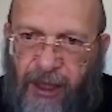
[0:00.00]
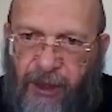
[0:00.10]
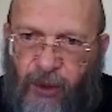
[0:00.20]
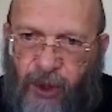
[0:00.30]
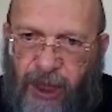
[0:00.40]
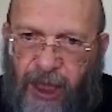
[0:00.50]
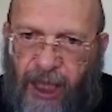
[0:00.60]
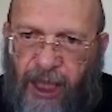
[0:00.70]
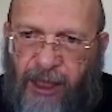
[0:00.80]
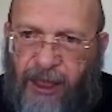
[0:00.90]
you'll
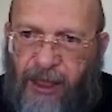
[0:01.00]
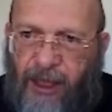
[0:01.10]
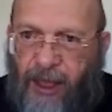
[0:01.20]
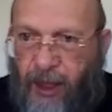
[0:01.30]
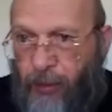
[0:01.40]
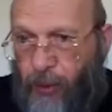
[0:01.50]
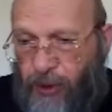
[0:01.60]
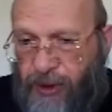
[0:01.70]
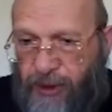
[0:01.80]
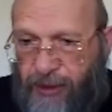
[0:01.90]
get a
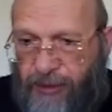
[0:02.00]
boost.